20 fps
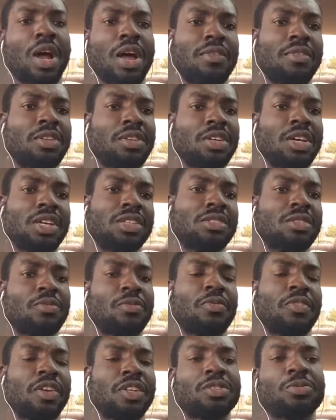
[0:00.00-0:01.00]

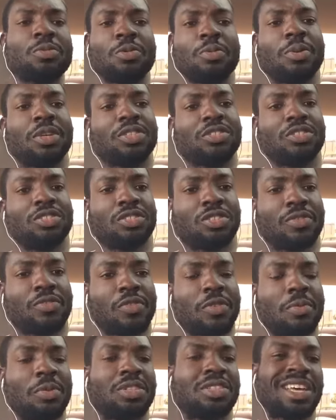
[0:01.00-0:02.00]
Facebook Messenger
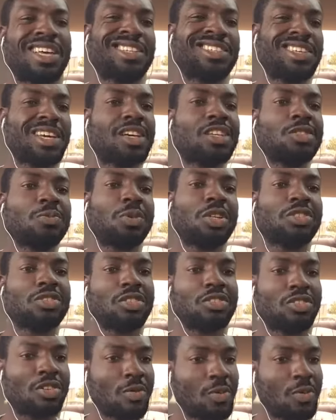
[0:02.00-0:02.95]
for me is like text message.